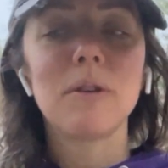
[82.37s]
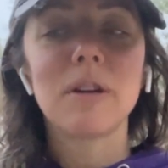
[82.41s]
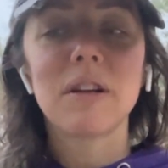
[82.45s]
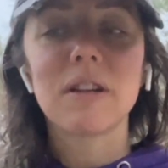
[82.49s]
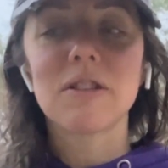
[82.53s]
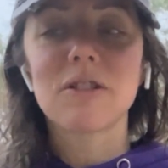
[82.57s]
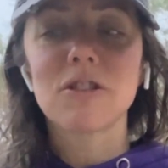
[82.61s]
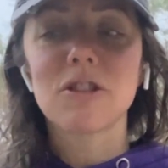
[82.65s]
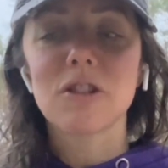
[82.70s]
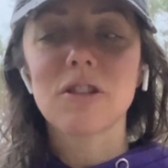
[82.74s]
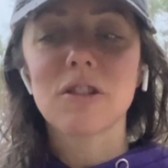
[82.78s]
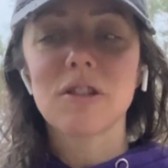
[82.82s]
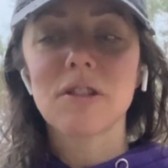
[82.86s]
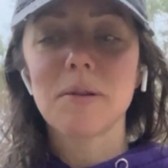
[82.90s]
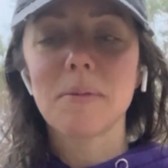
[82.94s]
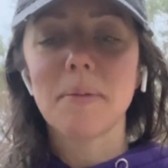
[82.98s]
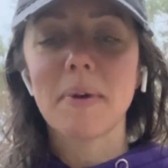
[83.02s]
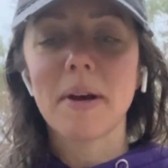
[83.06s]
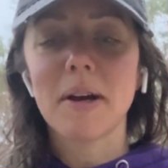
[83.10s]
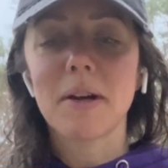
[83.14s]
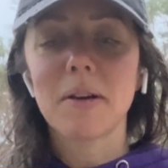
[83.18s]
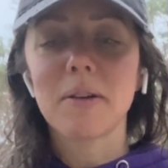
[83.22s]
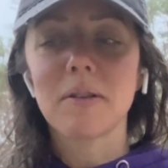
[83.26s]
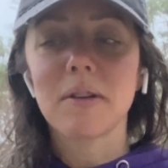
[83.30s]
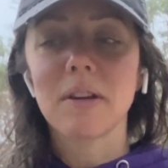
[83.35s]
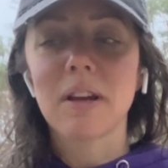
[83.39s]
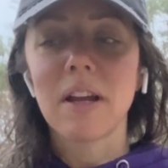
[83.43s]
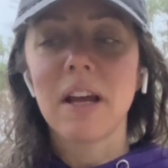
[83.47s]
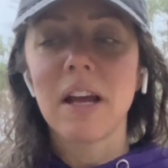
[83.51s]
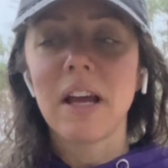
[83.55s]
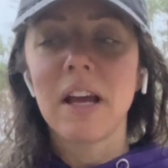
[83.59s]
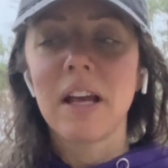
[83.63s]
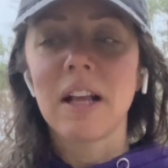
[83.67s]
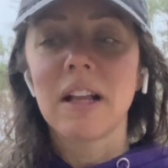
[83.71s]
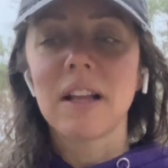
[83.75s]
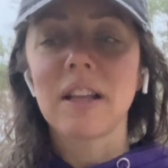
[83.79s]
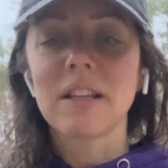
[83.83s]
It's just about
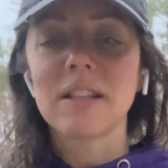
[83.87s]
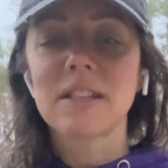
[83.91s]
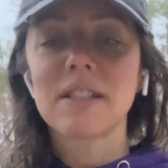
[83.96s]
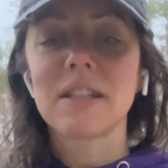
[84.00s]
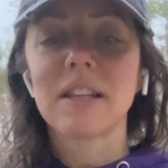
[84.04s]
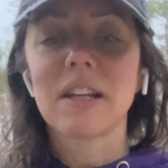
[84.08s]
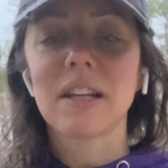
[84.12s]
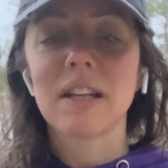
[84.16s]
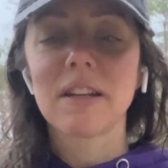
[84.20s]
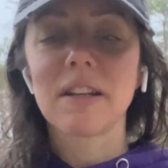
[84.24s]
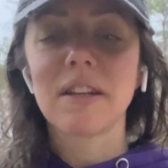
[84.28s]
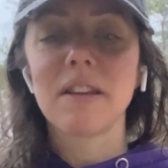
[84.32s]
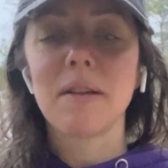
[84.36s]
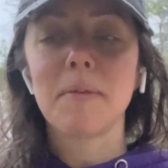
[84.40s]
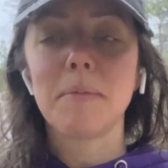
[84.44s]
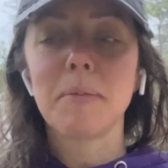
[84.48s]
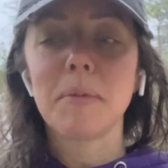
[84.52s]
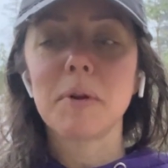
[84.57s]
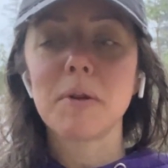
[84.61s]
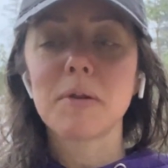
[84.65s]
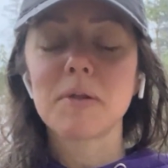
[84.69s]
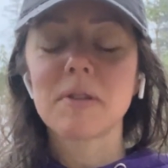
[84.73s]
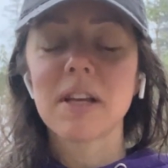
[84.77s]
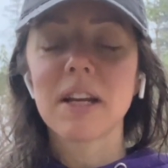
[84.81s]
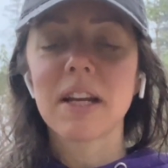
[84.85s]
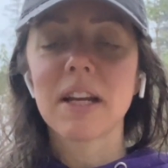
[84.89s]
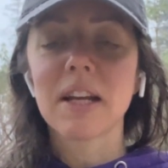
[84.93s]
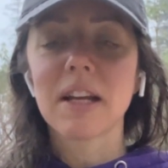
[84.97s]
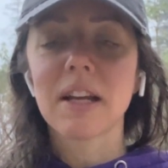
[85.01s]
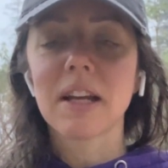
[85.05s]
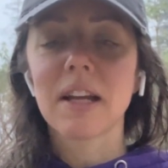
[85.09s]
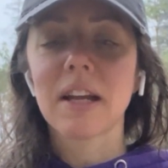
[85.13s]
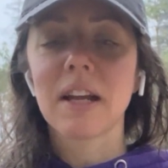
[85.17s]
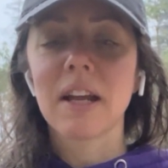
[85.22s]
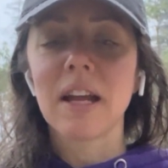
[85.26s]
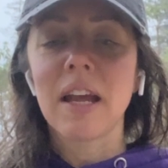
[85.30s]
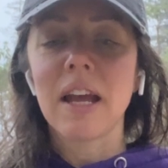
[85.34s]
listening to the
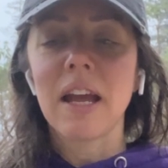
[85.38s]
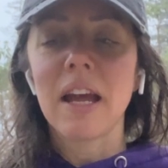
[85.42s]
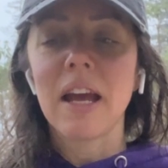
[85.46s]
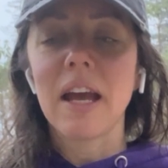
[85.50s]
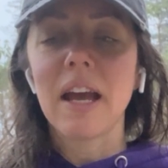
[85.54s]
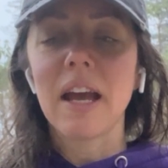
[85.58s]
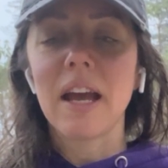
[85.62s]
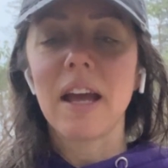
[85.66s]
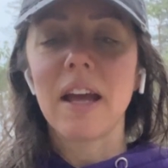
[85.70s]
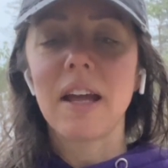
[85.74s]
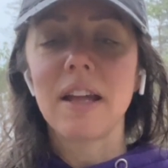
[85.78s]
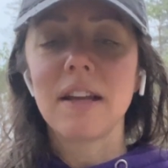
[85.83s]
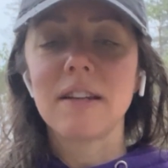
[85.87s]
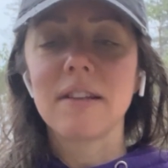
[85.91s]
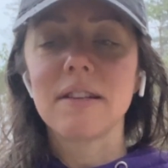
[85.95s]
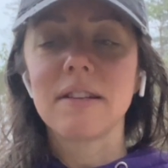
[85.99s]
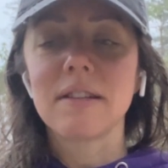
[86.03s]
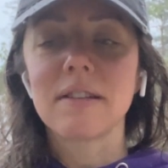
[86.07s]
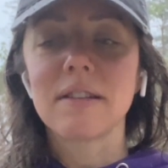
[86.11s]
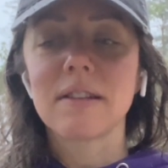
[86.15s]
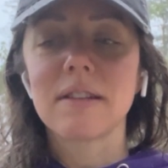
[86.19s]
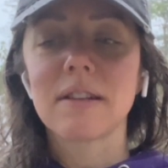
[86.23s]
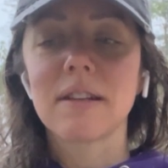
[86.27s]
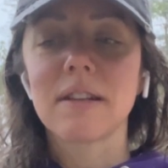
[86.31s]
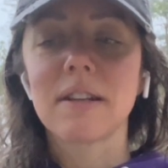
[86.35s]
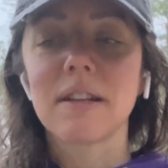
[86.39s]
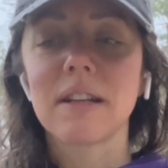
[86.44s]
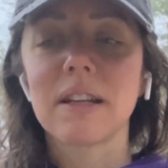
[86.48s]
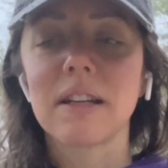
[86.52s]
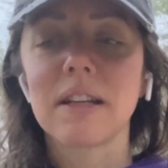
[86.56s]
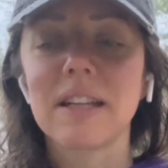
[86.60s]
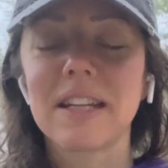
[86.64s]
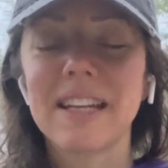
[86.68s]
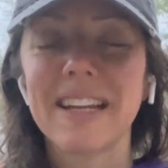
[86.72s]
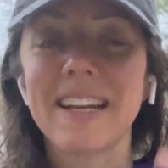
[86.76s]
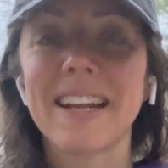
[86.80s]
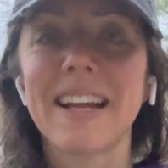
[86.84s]
music and
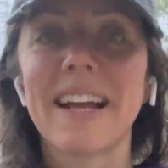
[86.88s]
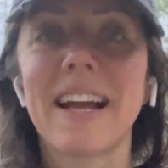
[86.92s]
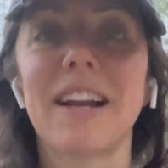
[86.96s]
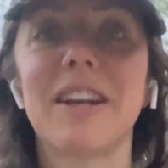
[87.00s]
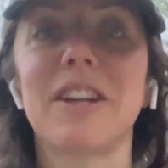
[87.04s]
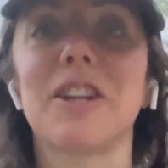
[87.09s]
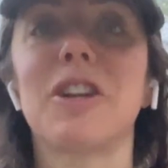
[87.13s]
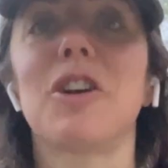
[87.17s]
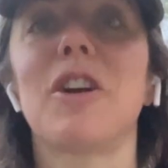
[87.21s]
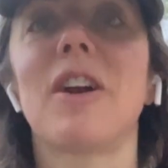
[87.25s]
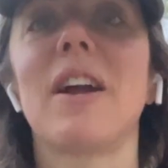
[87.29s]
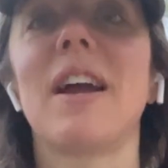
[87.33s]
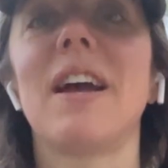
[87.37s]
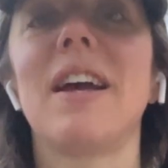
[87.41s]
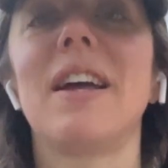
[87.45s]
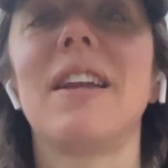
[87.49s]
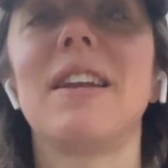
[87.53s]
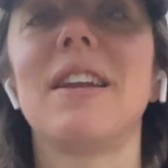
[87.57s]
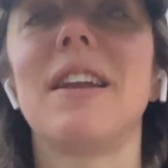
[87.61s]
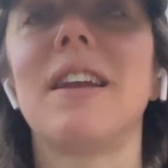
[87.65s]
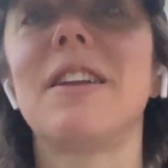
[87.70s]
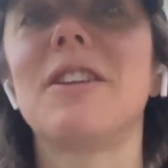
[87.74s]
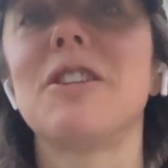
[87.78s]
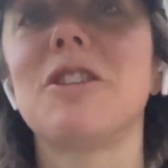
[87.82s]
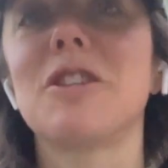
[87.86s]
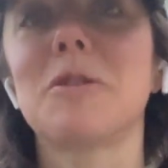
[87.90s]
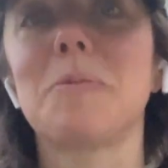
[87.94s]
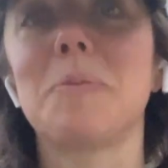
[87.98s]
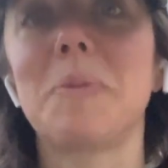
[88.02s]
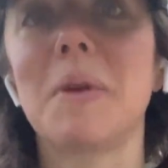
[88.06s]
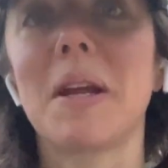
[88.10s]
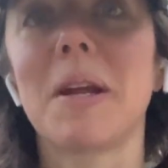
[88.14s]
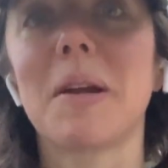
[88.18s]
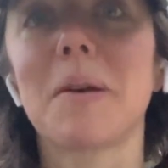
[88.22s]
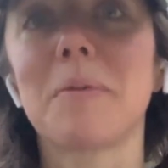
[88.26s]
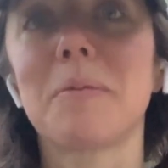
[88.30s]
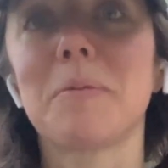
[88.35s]
getting out of your head and just
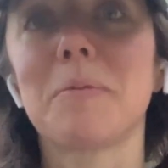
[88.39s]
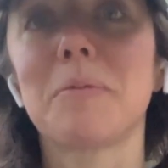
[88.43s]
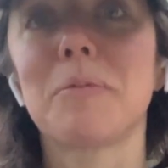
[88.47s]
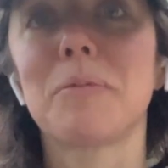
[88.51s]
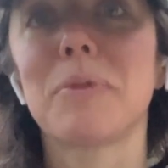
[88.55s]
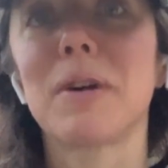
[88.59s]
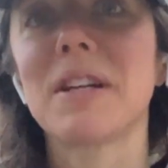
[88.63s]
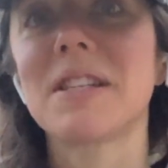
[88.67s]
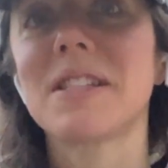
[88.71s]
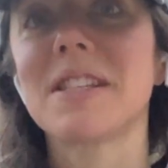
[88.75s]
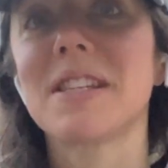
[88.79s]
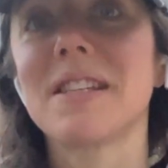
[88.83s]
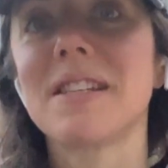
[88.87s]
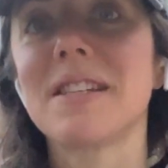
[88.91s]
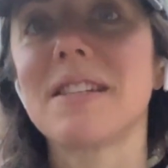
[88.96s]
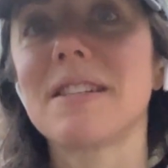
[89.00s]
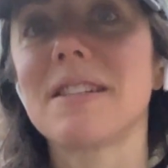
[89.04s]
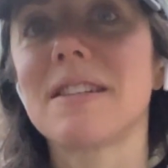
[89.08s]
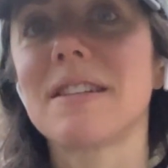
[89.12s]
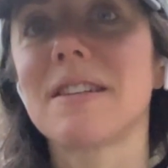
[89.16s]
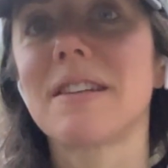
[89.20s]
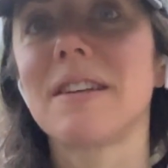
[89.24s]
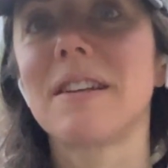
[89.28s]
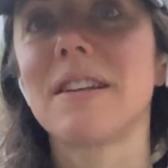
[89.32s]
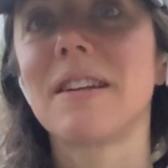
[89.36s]
being present